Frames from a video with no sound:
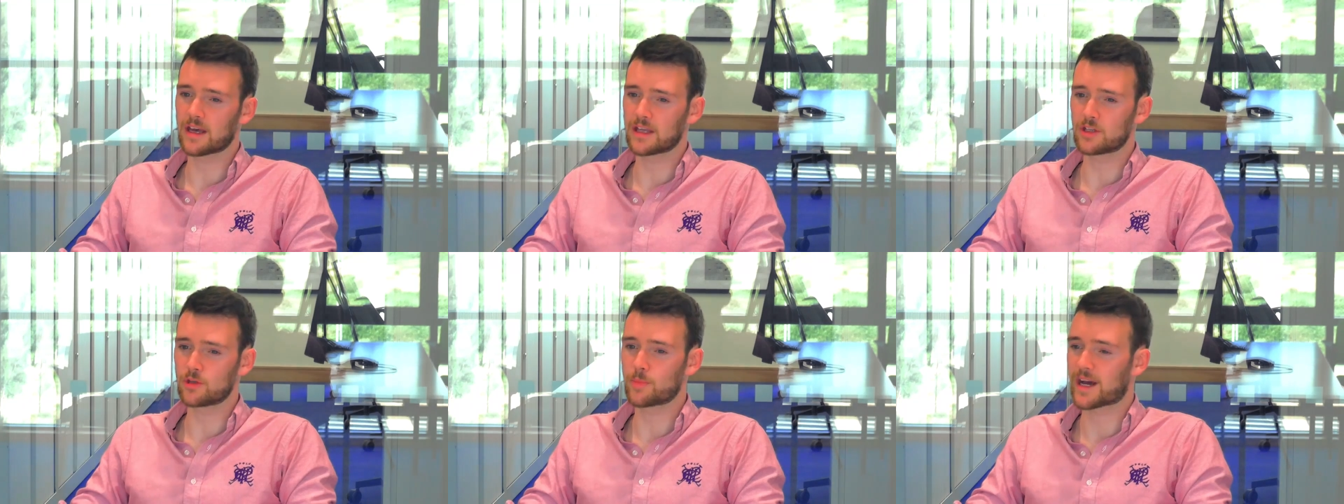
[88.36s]

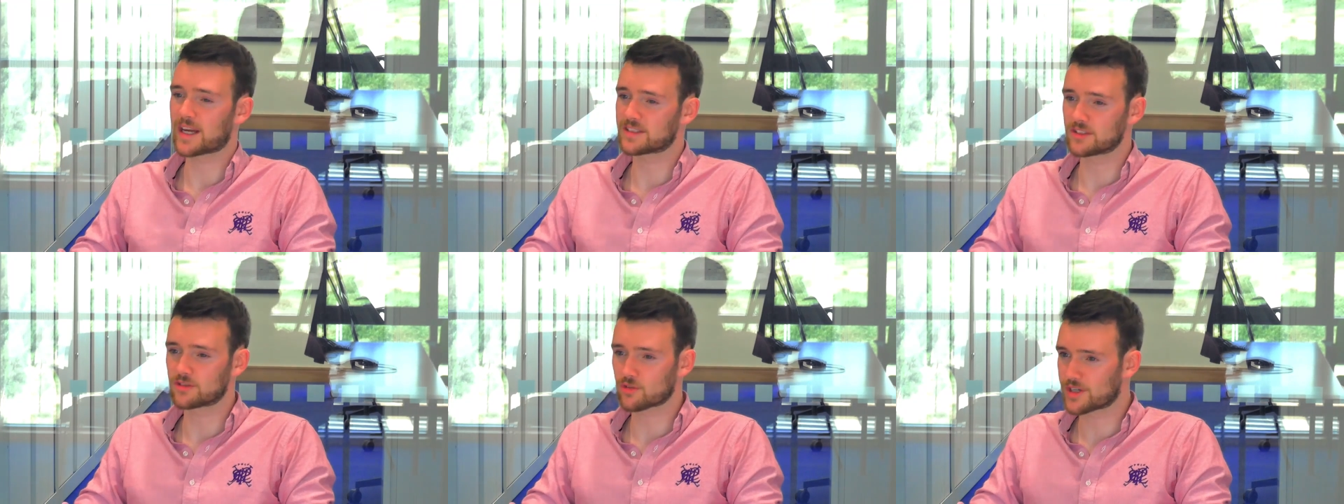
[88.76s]
you
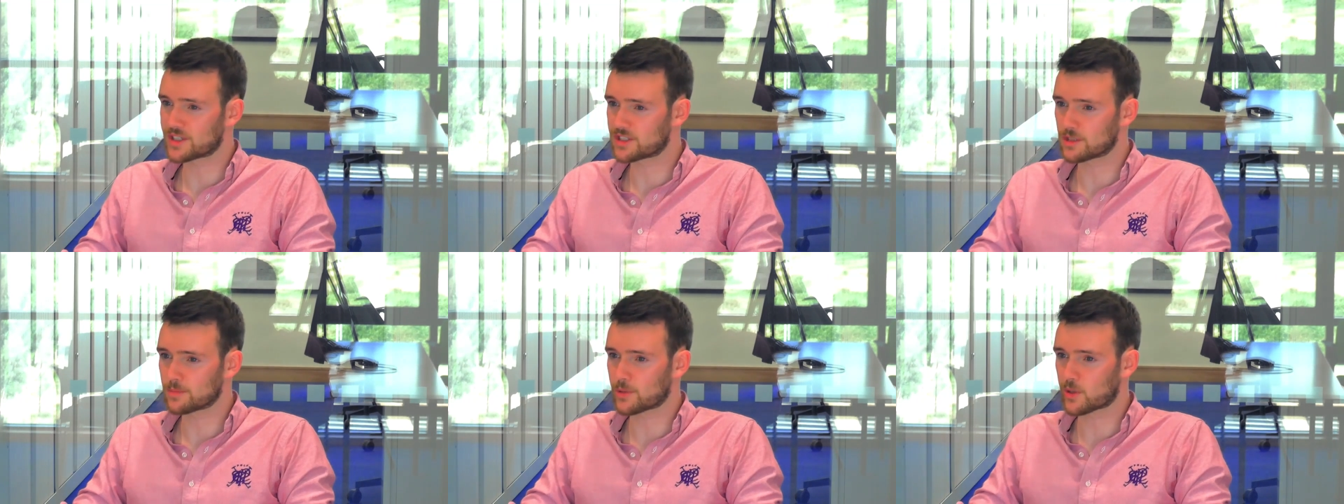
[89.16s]
pass this trend
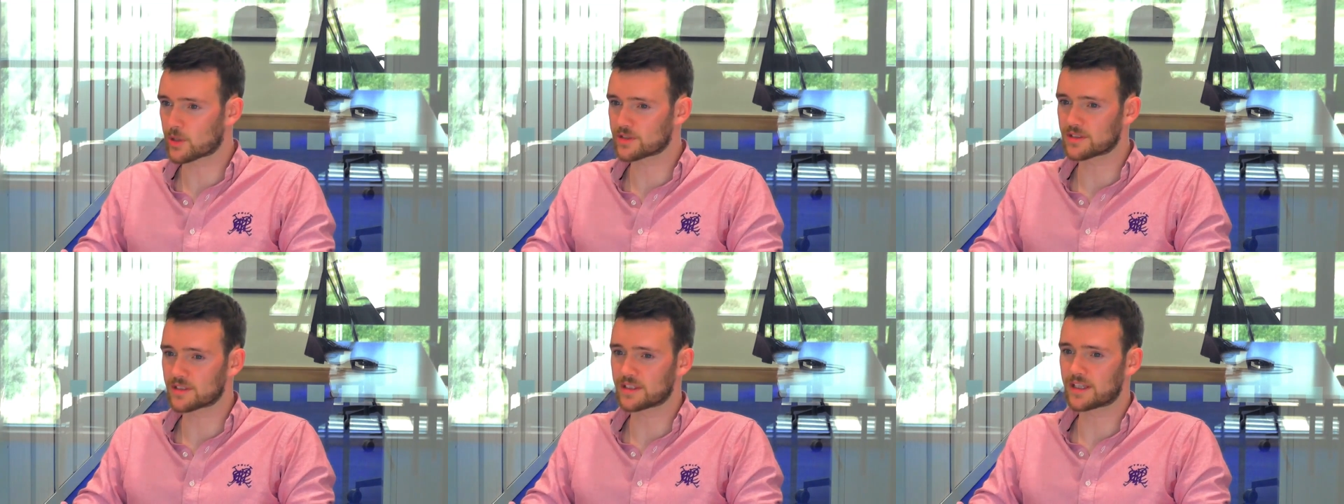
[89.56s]
to your
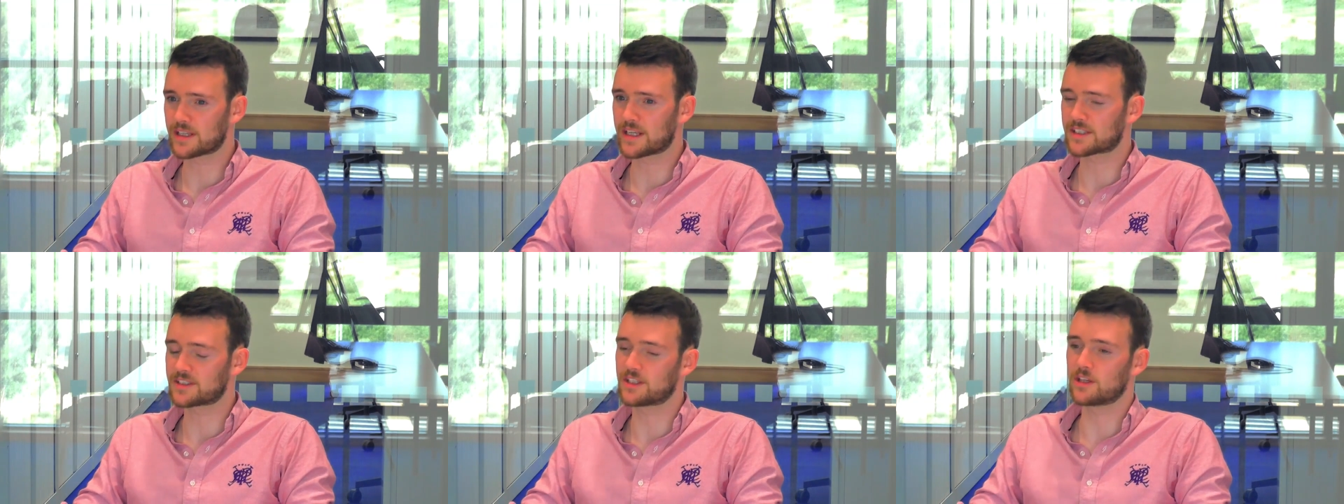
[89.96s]
boss, and the
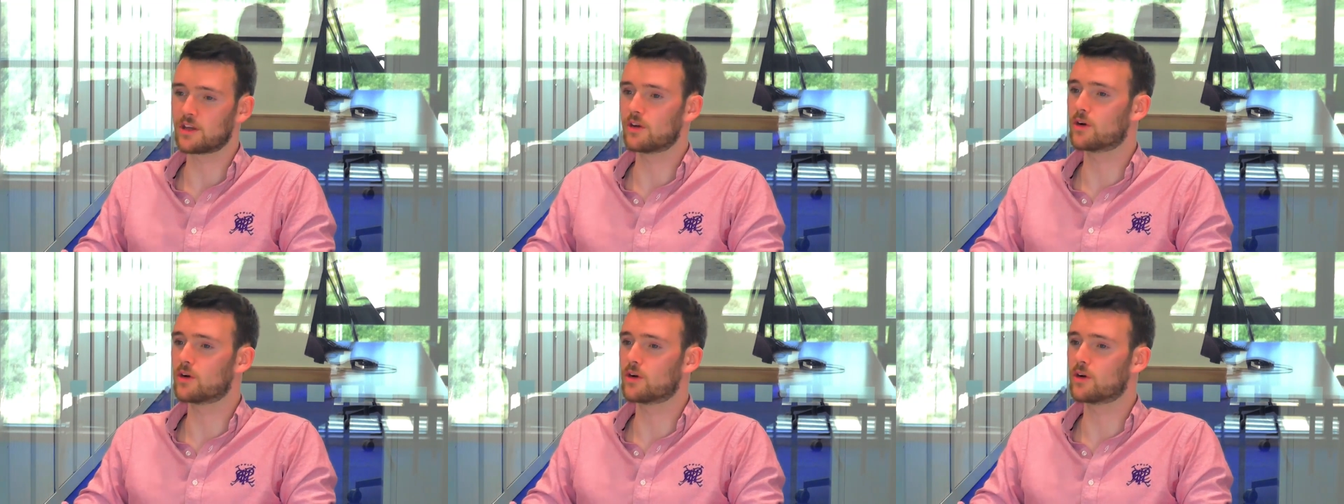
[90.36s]
next thing you